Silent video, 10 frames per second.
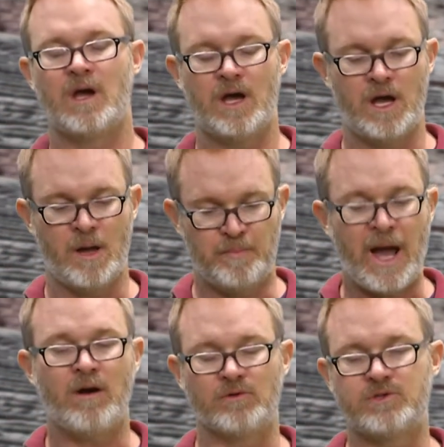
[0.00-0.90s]

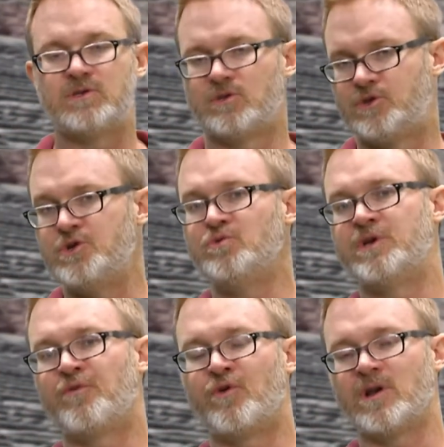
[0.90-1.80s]
about 2
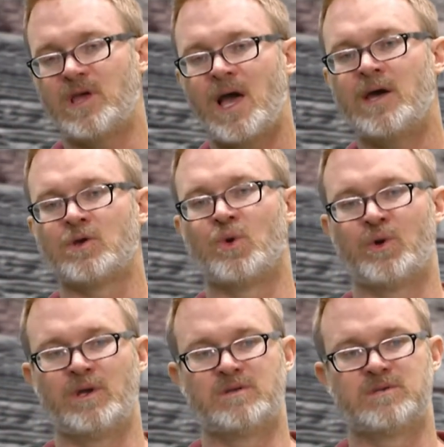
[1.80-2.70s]
different
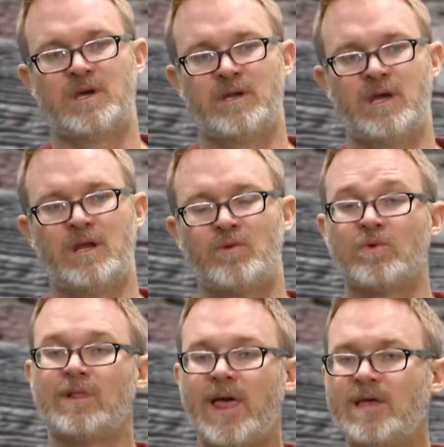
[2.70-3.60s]
categories, and it
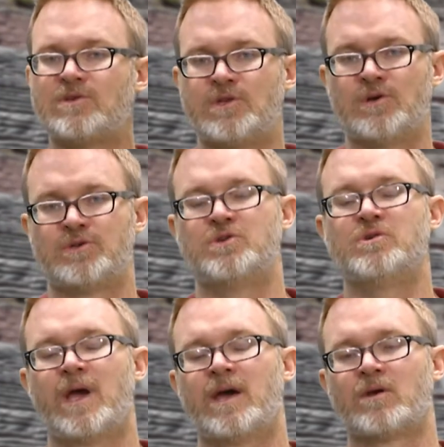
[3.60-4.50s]
relates those 2
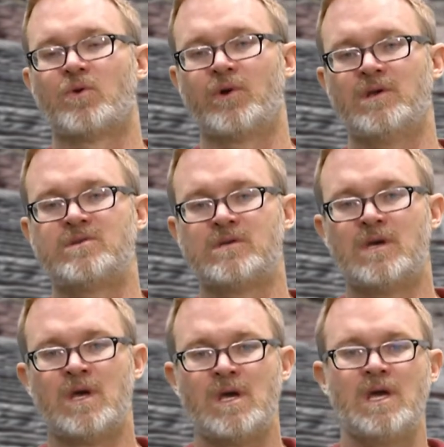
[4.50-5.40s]
categories
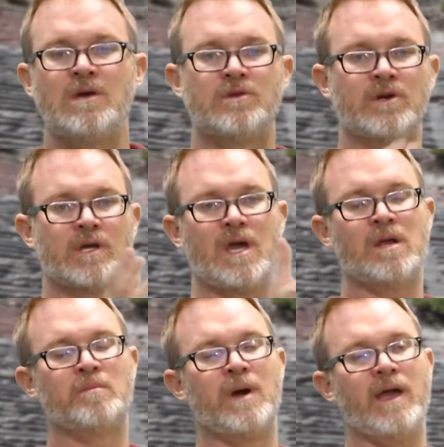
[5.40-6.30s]
either
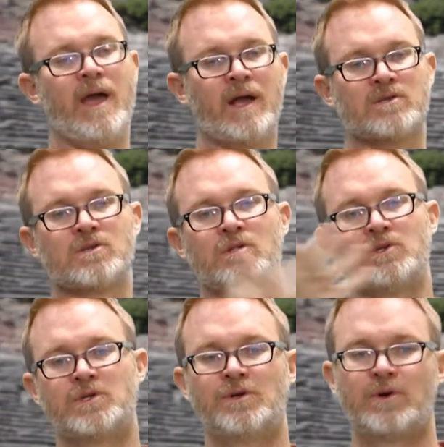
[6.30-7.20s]
again by
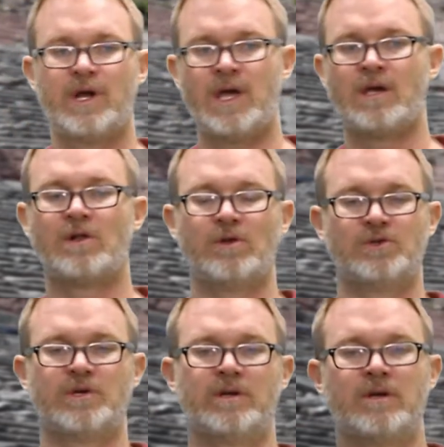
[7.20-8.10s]
exclusion or
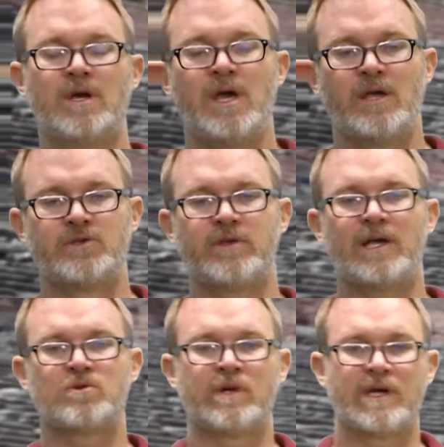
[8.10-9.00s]
inclusion. And so
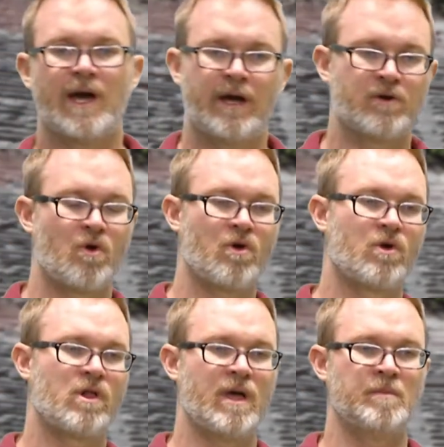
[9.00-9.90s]
that's what a categorical
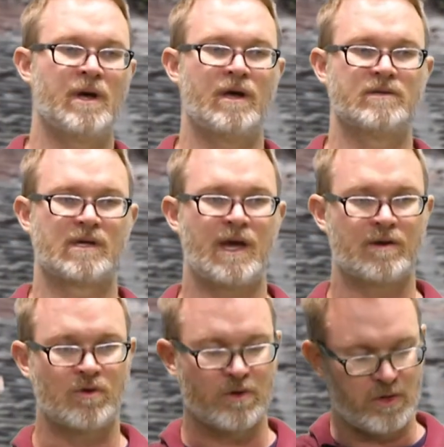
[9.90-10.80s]
claim does. A
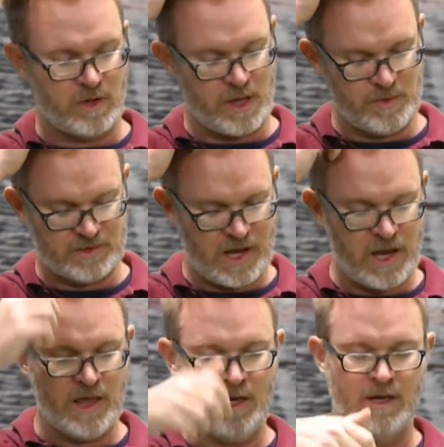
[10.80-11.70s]
categorical claim is
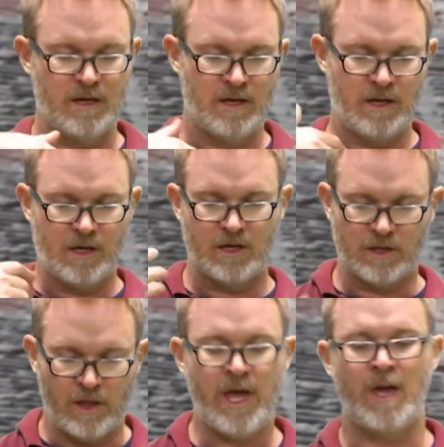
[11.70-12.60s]
any
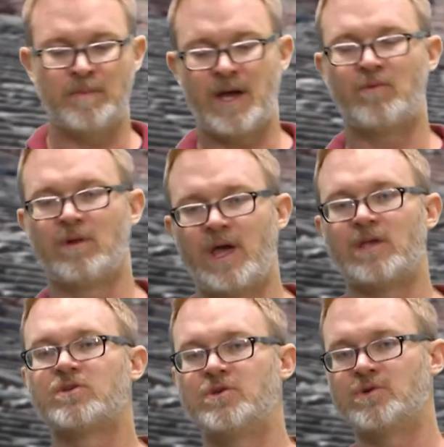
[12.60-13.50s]
claim that
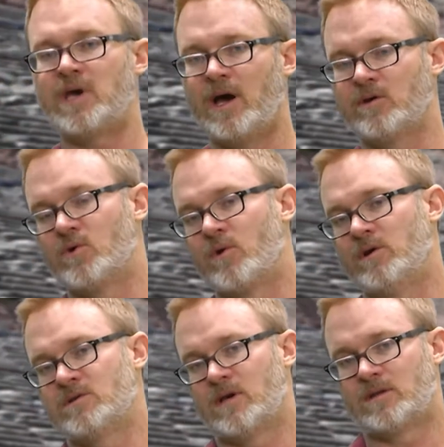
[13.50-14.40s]
relates to
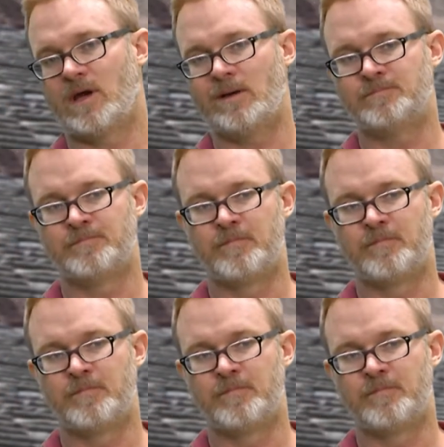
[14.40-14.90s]
categories like that.